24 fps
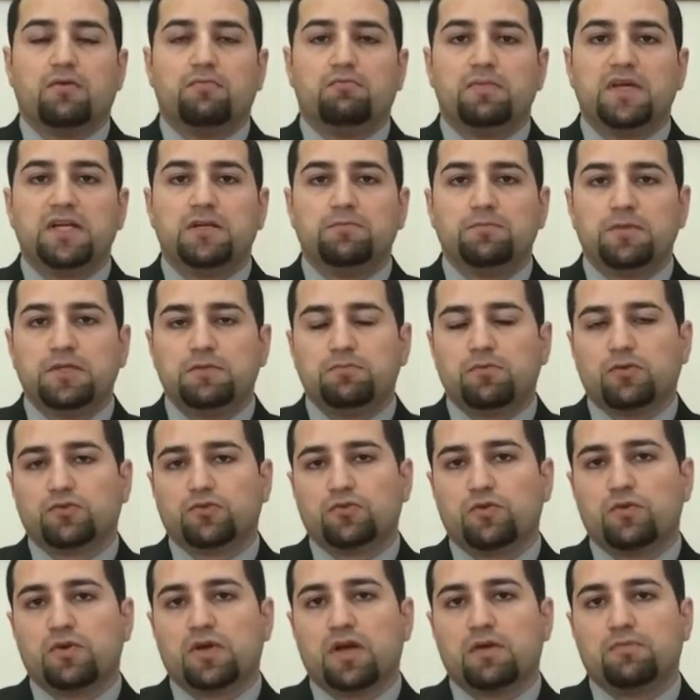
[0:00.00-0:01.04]
Many people
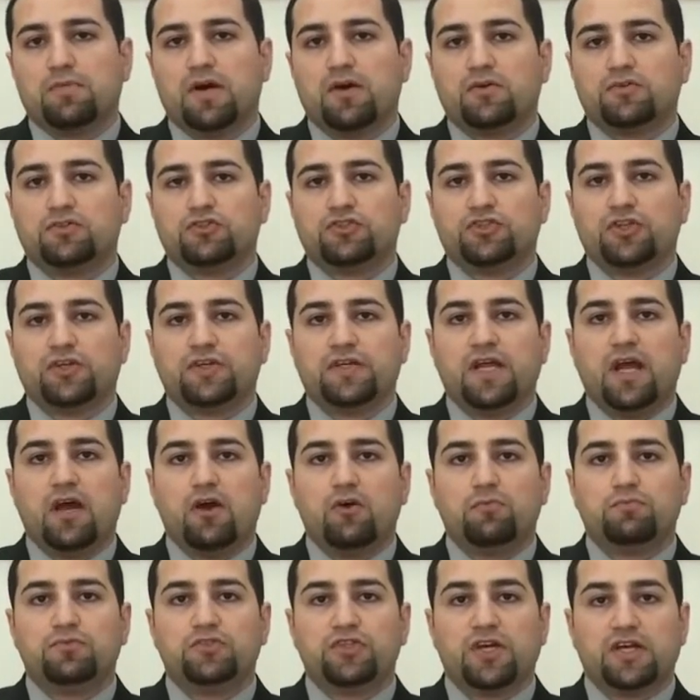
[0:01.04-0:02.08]
talk about Sharia
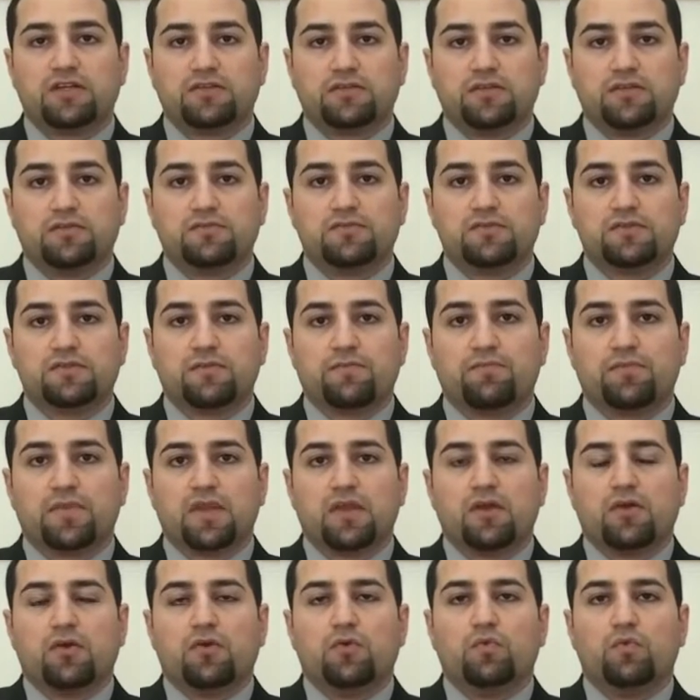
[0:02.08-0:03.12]
objectives
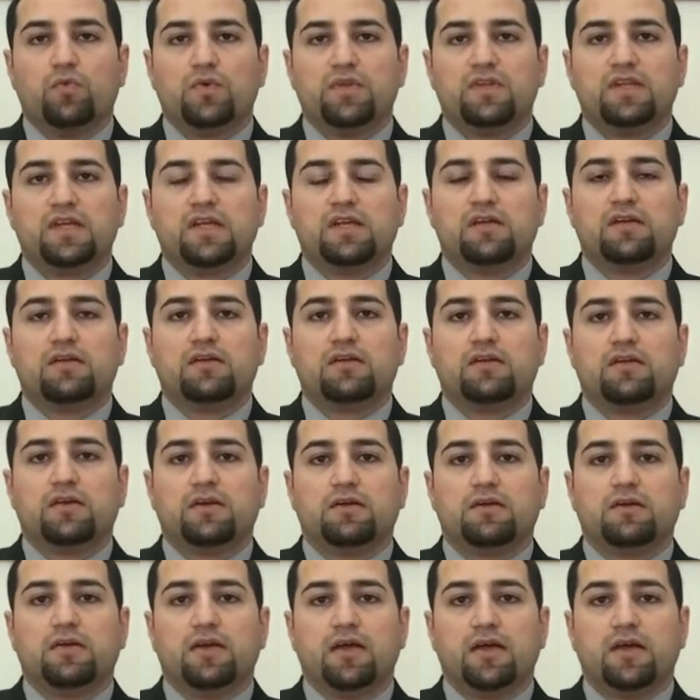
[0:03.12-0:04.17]
within
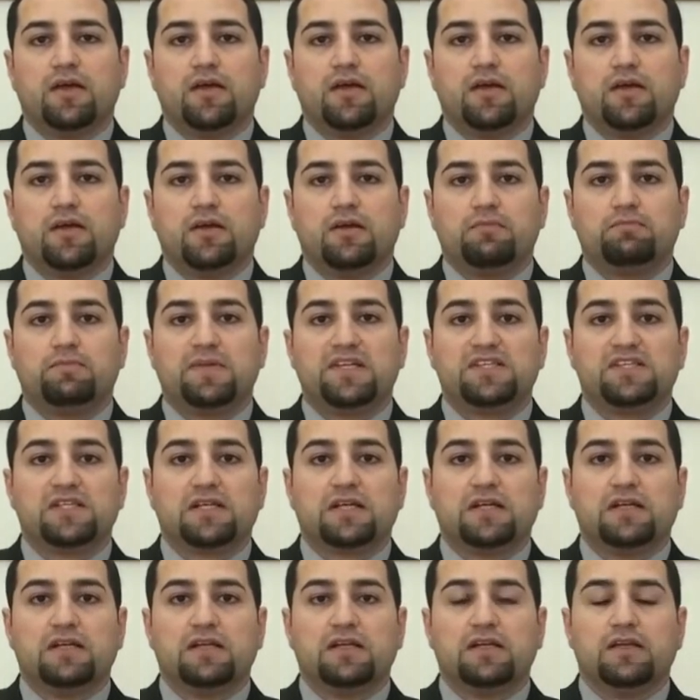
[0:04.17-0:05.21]

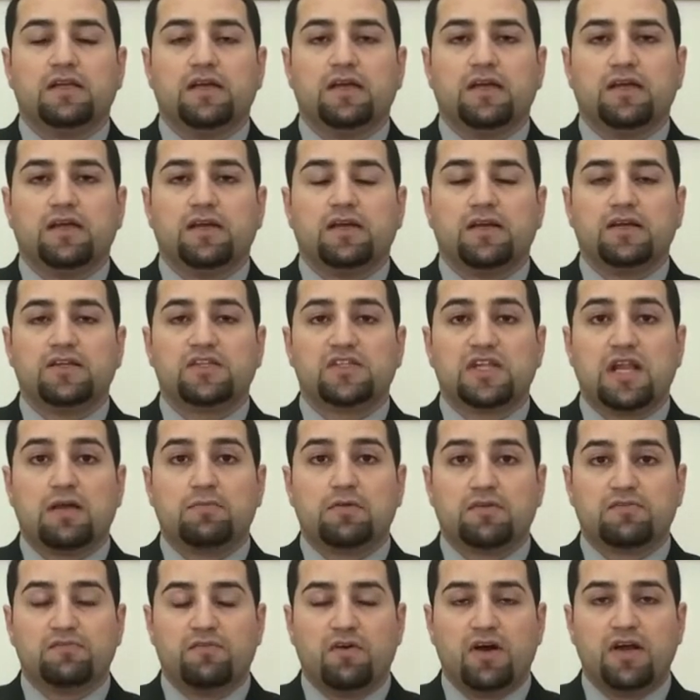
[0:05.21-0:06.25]
basically
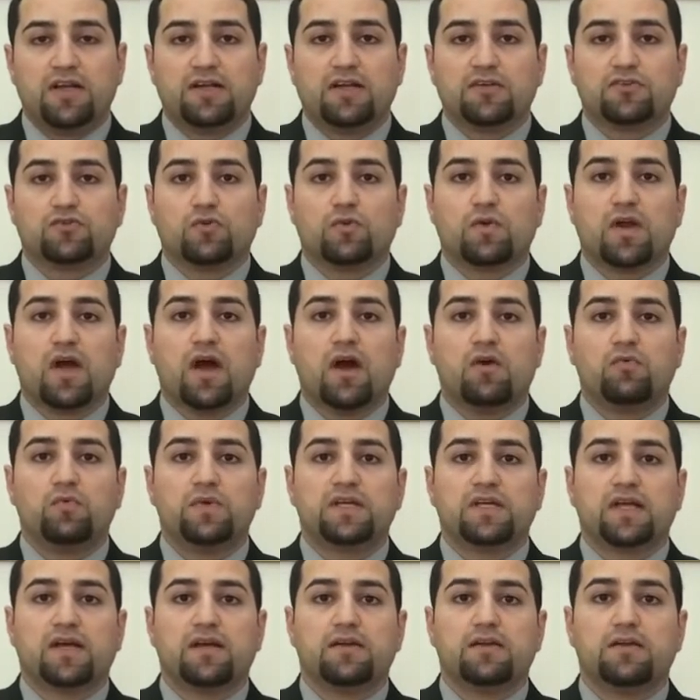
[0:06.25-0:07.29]
Islamic finance, or how
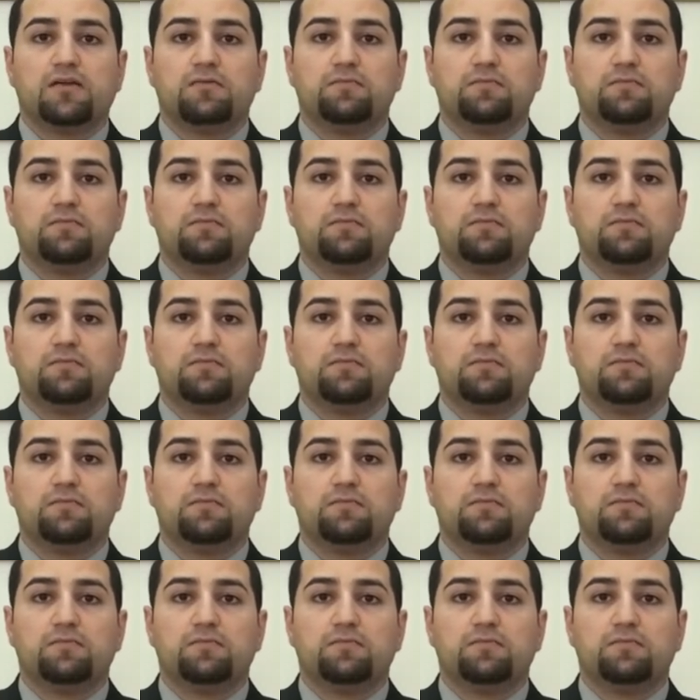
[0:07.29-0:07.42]
we can